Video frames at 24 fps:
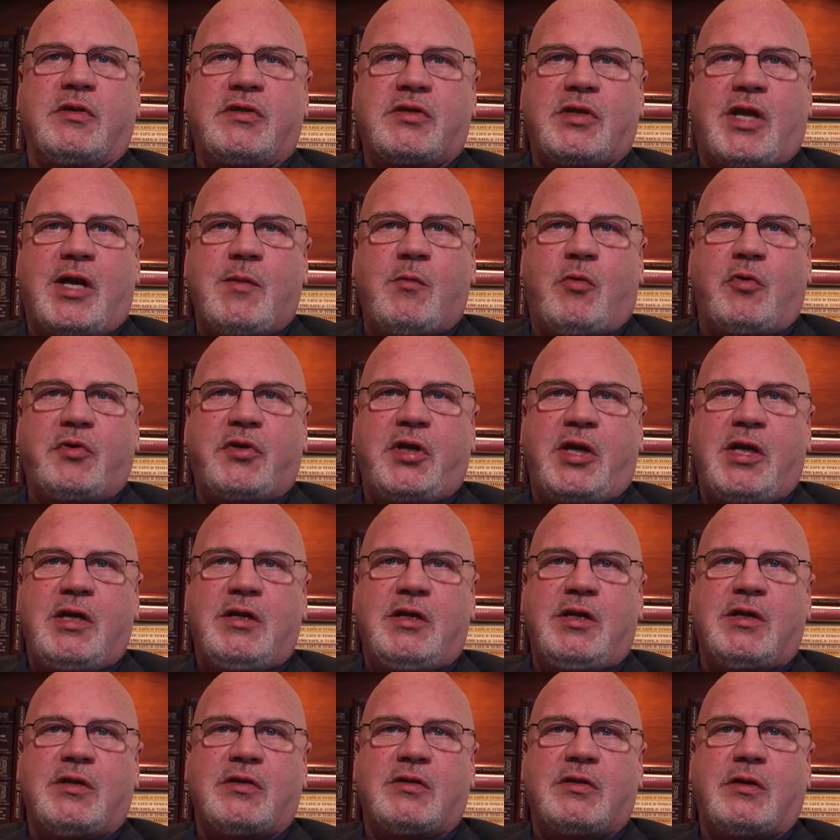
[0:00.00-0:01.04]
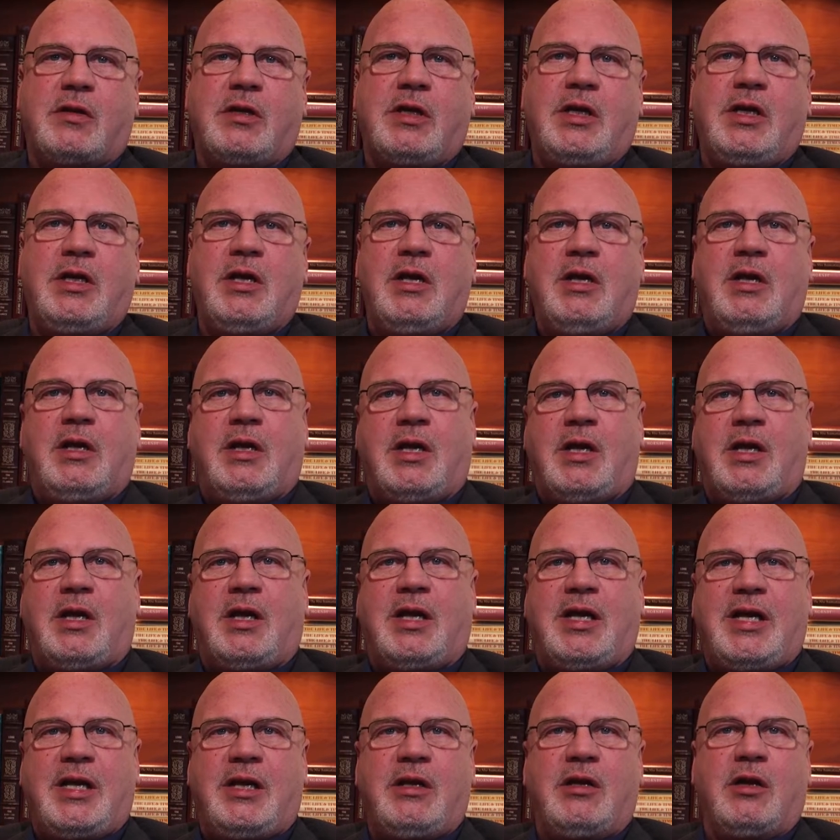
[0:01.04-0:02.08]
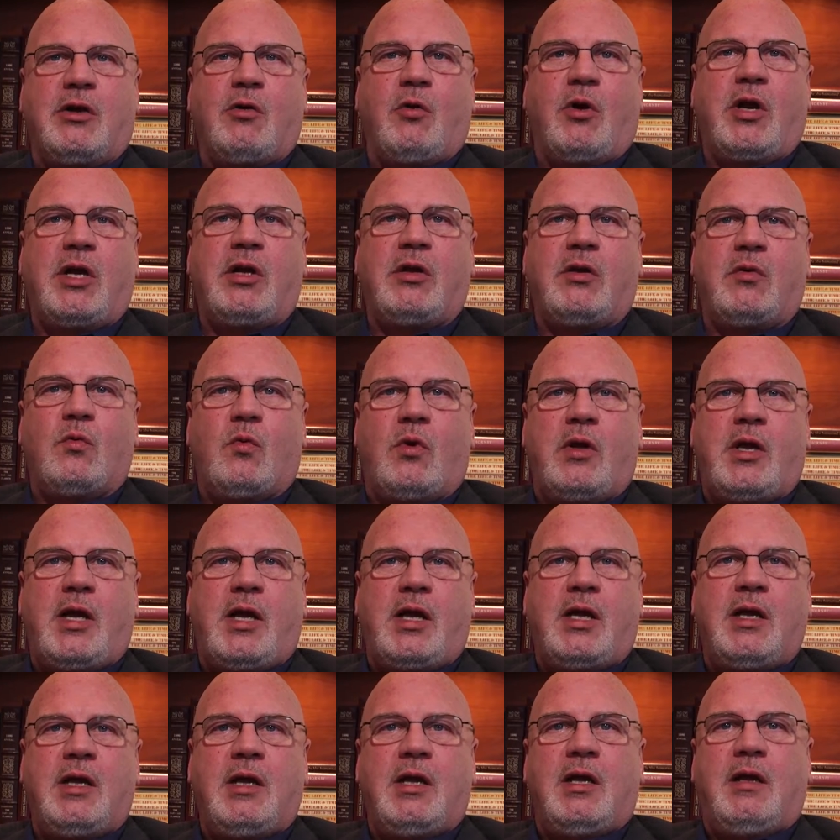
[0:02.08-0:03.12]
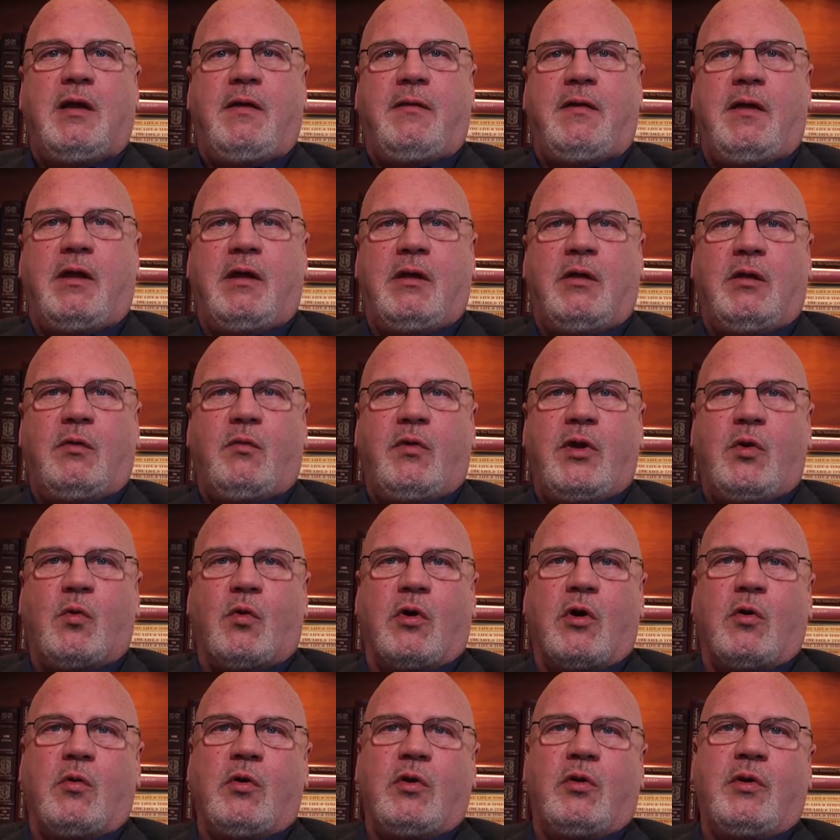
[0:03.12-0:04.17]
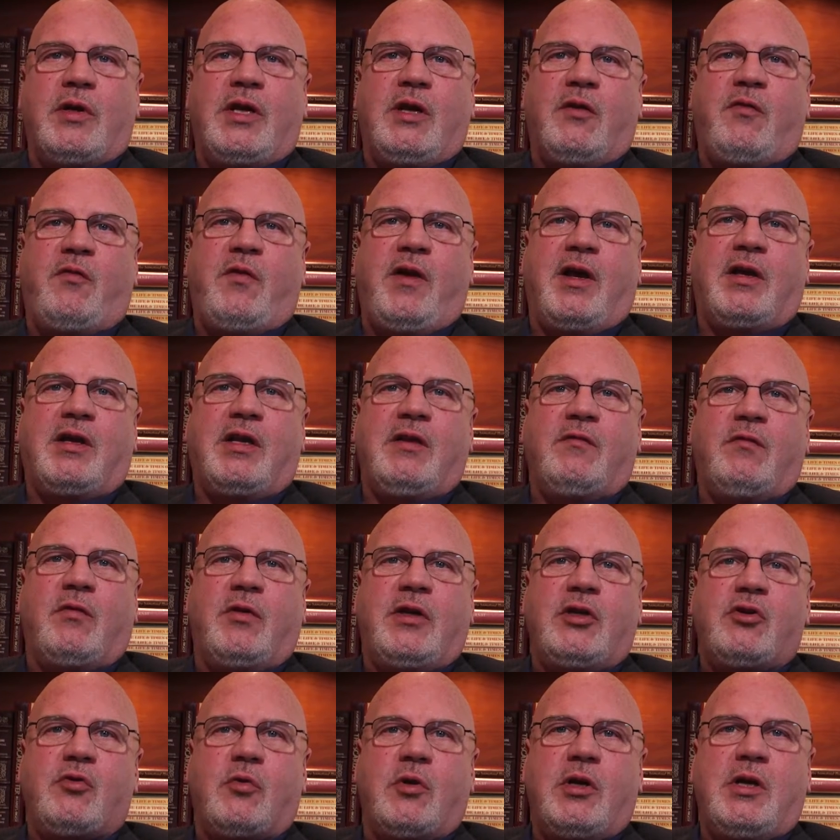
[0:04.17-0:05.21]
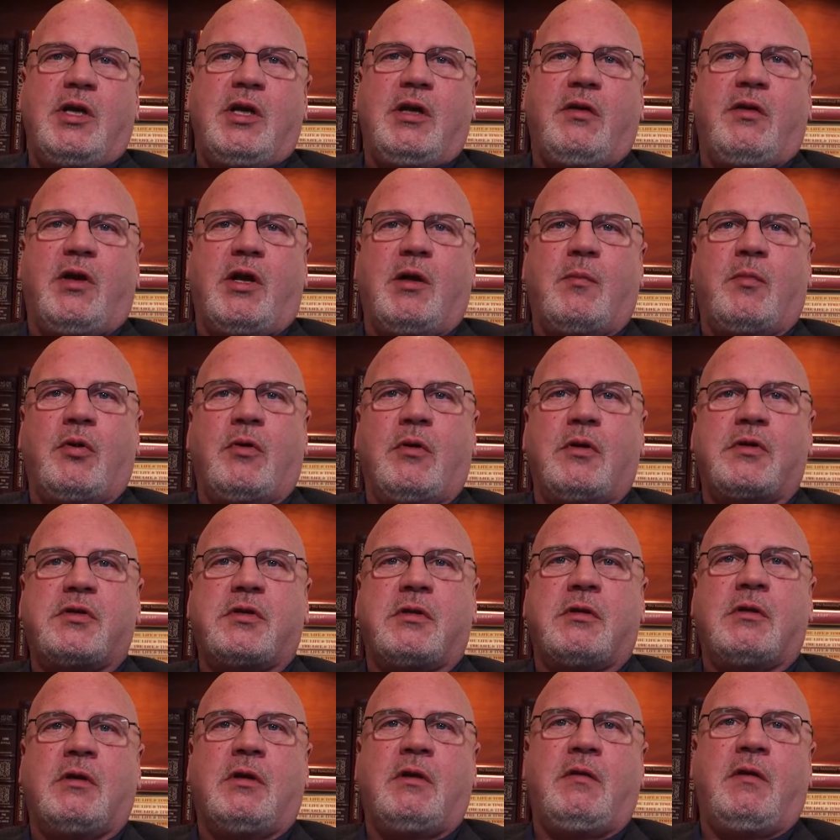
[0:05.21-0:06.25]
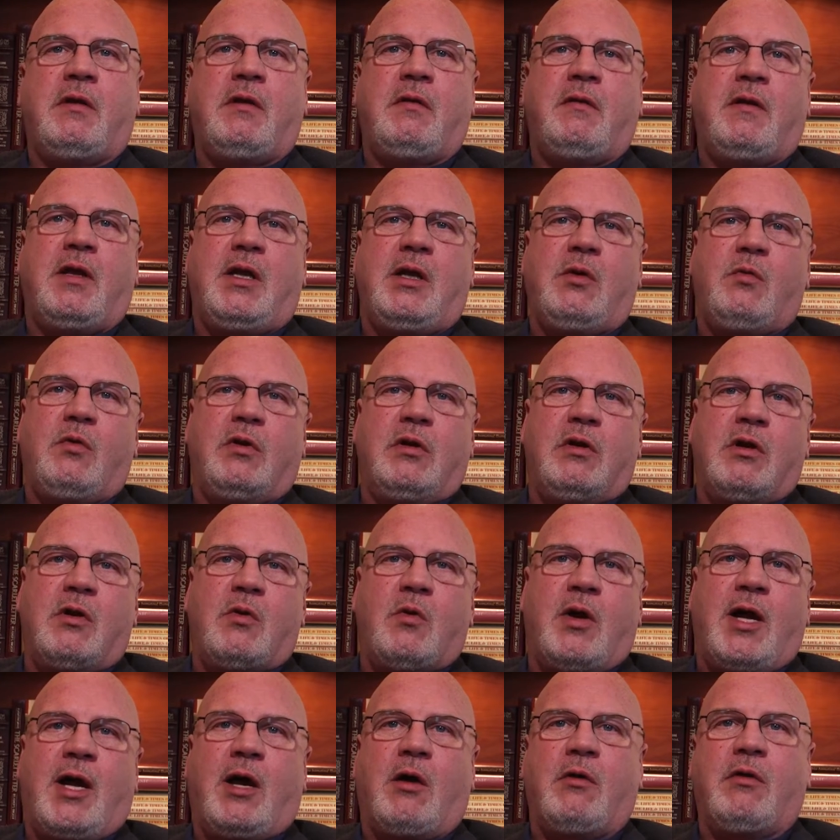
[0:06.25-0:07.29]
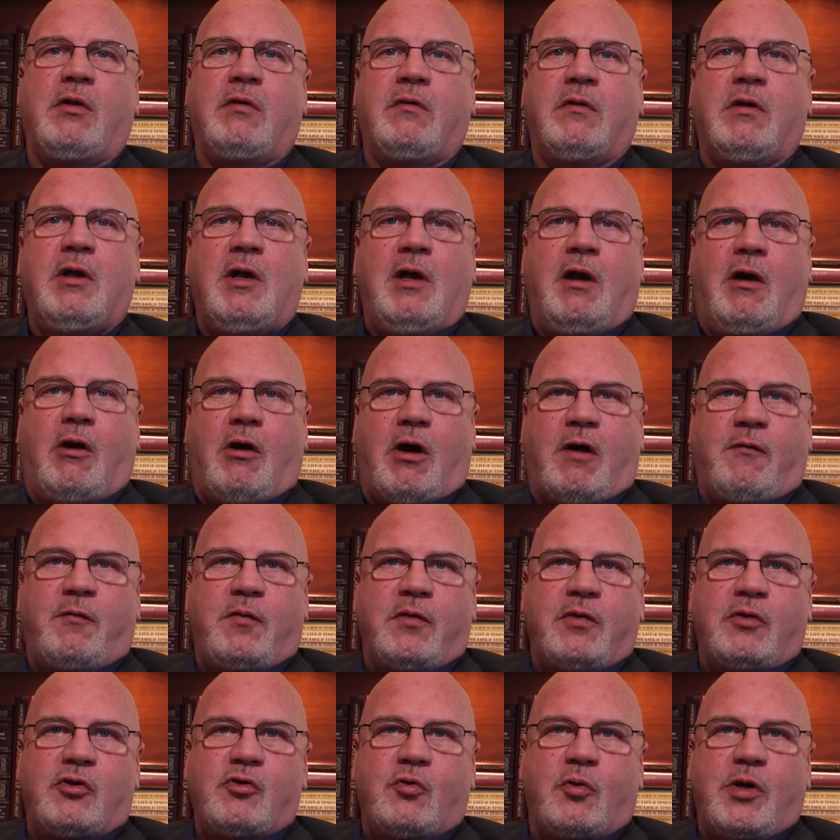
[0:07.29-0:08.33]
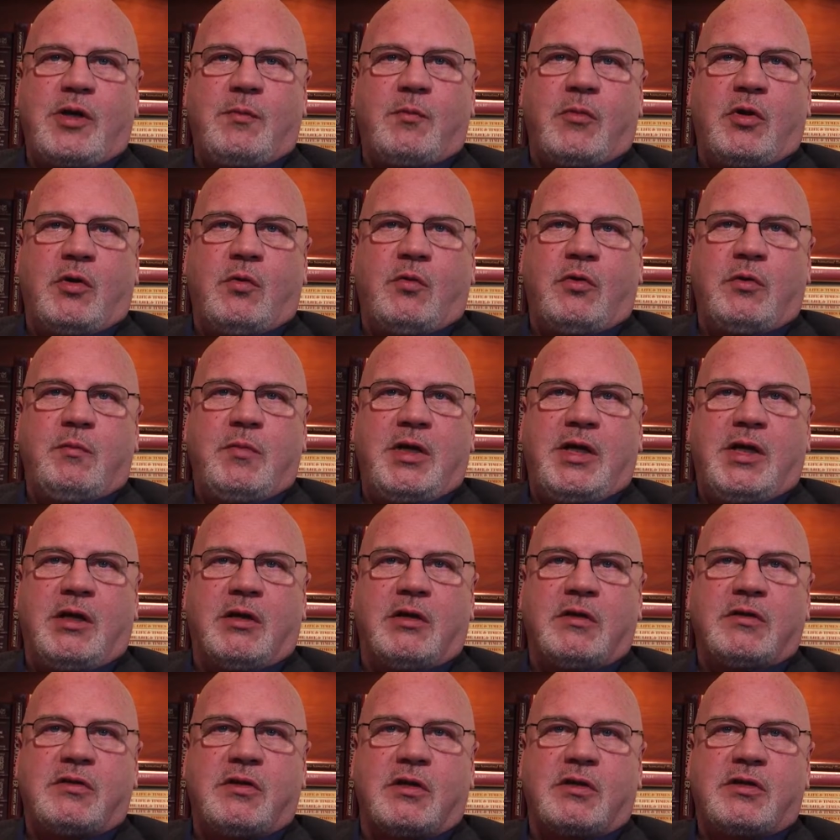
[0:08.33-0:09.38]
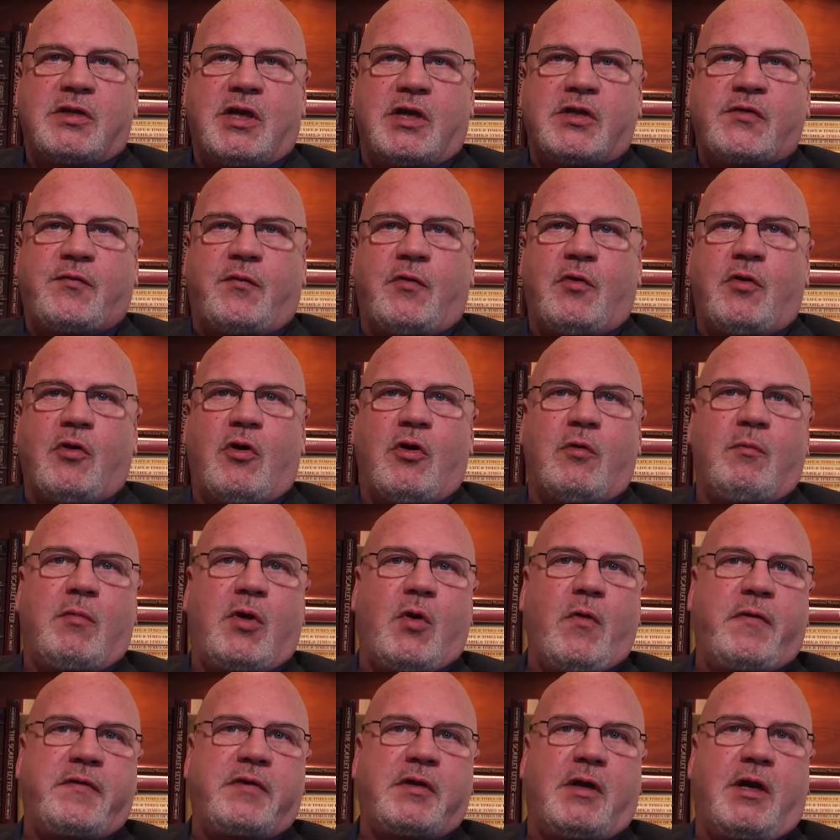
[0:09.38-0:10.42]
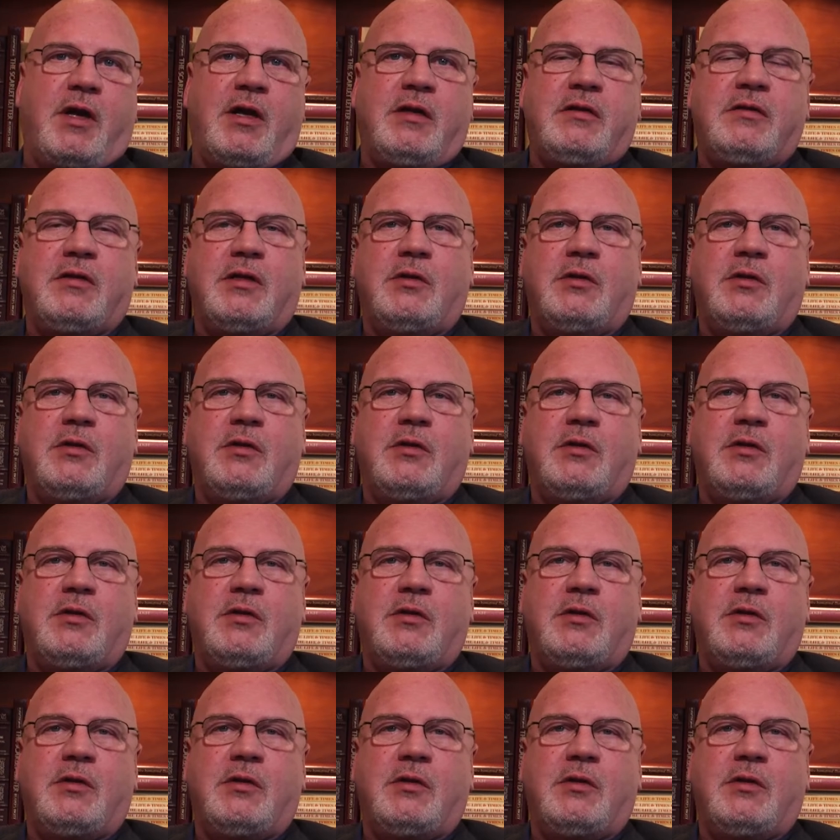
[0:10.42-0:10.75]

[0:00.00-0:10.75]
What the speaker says: simultaneously in an integrated way, then we weren't really effectively treating that person, and then they would go out and often treatment would be unsuccessful on both sides.